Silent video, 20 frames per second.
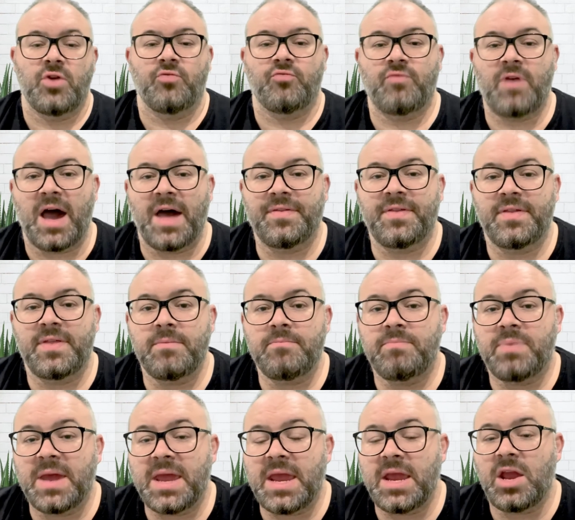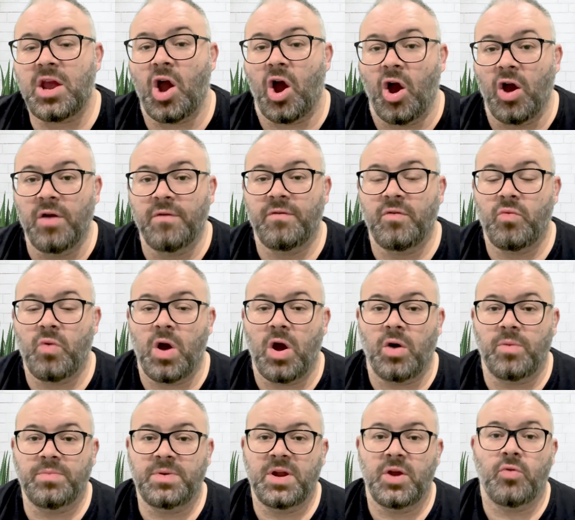Rather than being
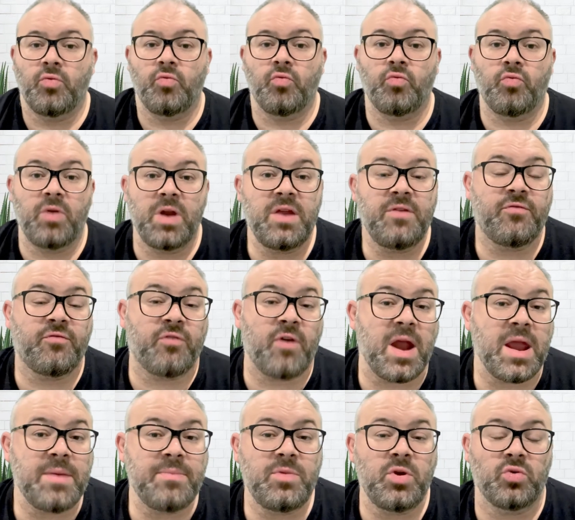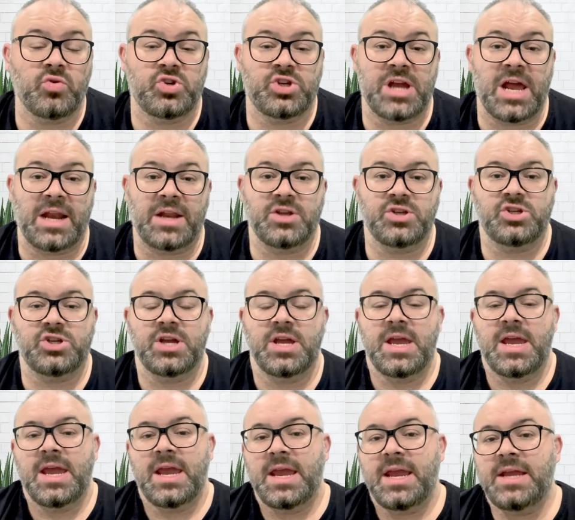overwhelmed, reframe your challenge
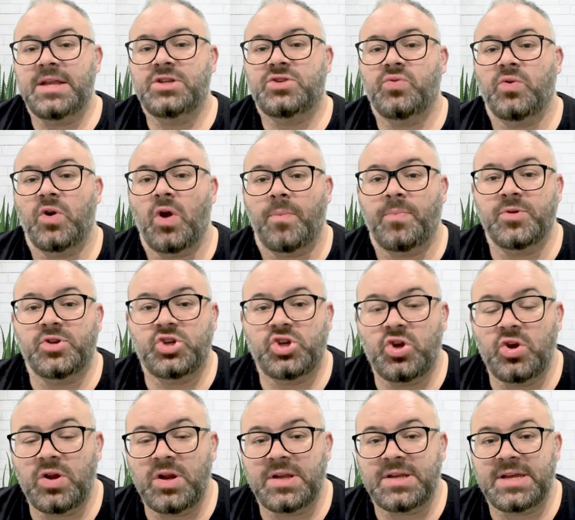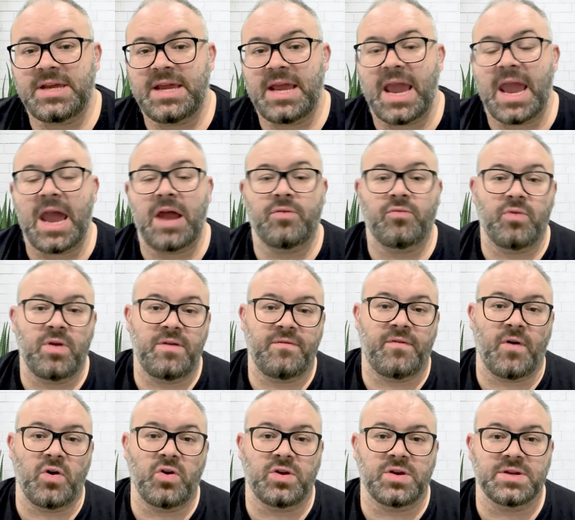into an opportunity and
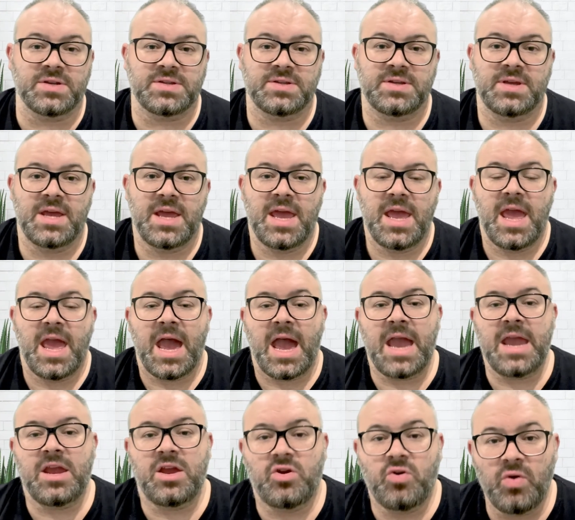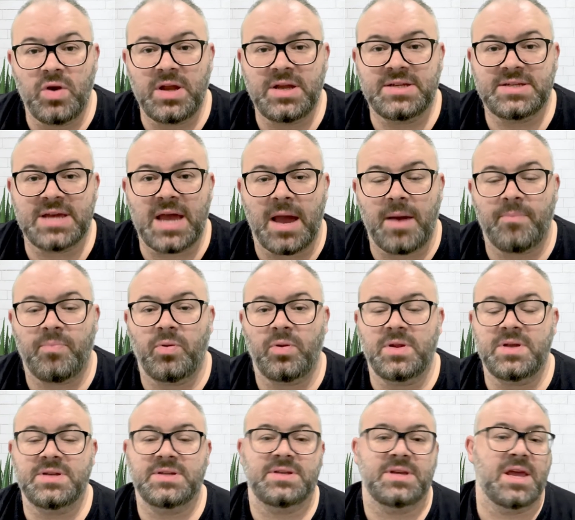refocus. A good
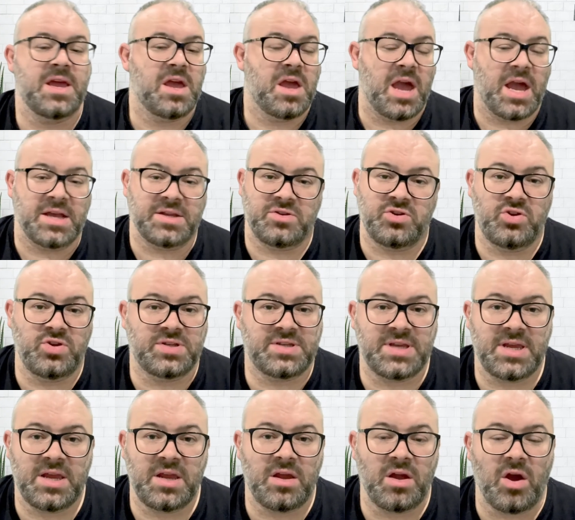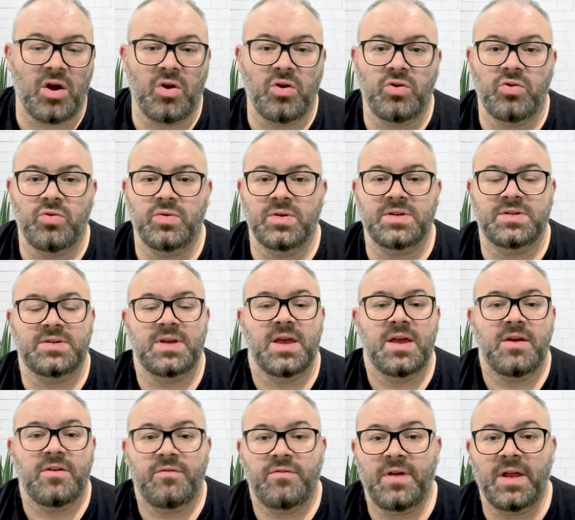example is a new CEO who is
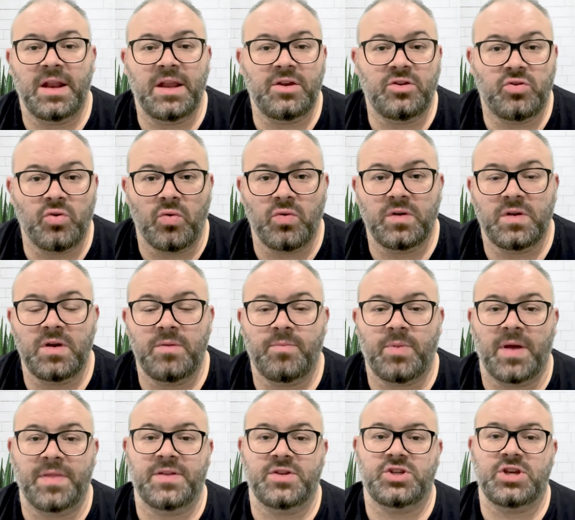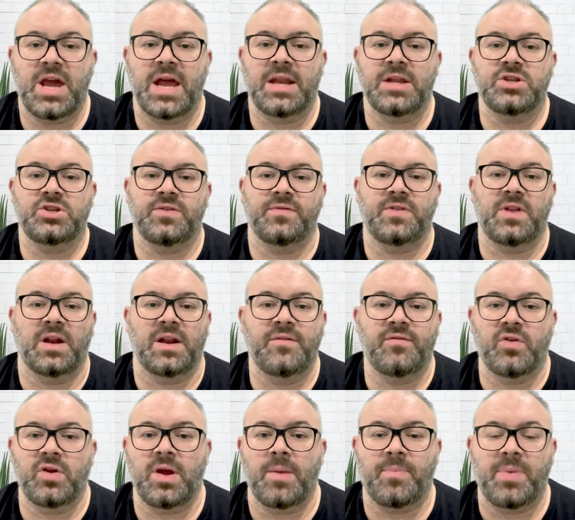feeling daunted by the challenge of
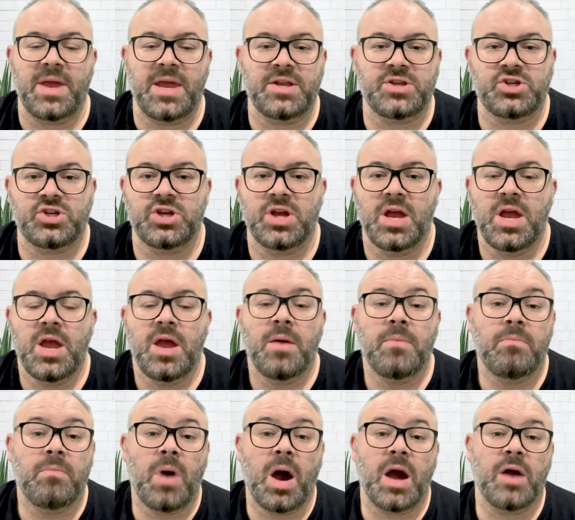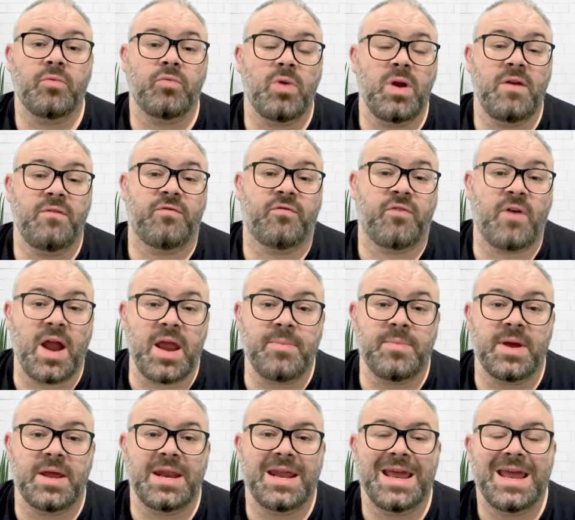delivering a pitch might reframe
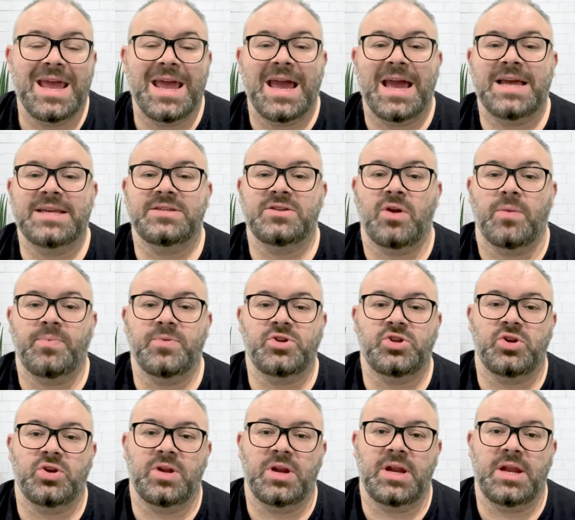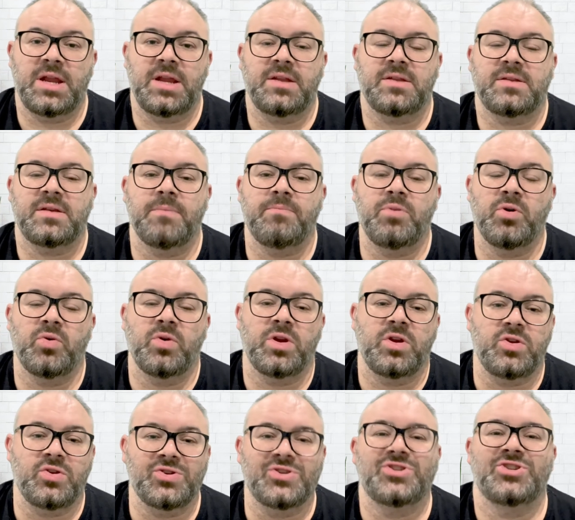it as an opportunity to build a
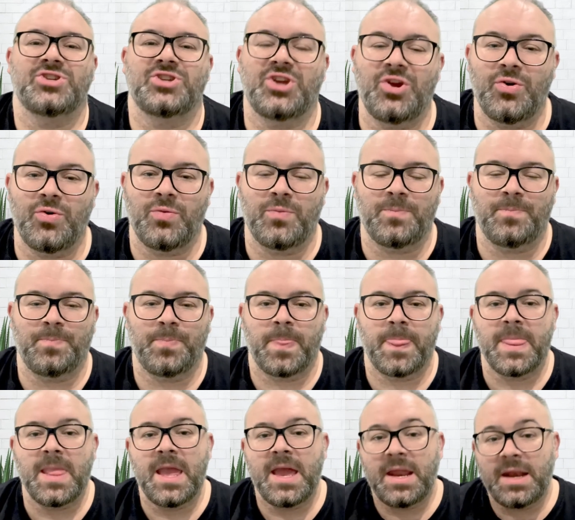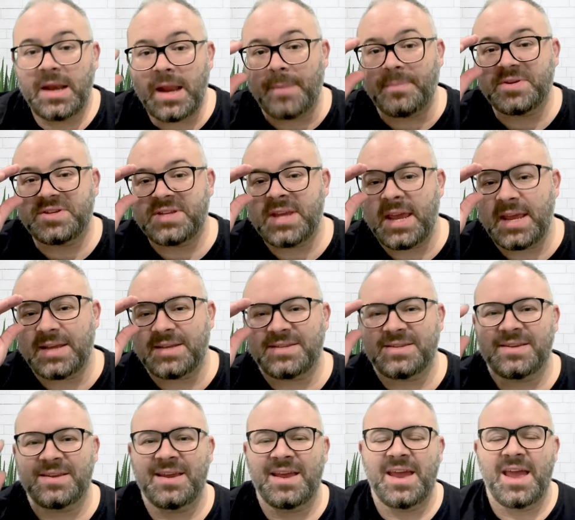new skill. Number
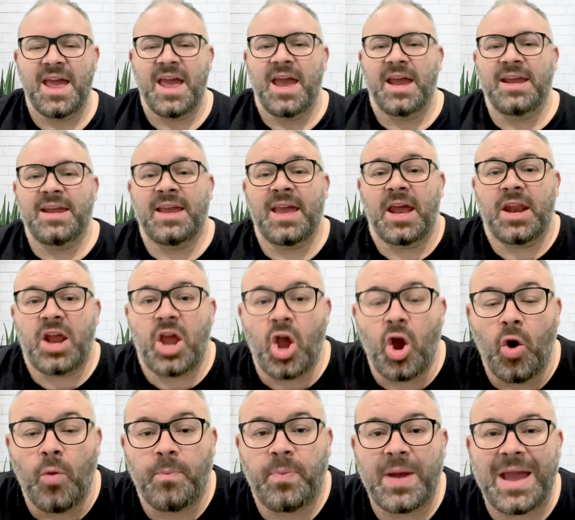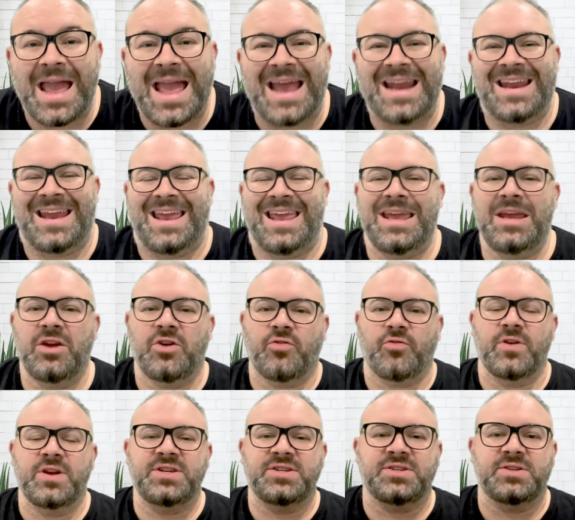six, get help and
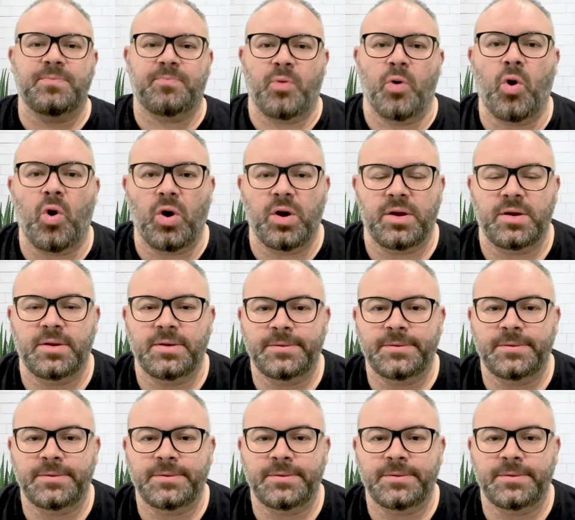increase support.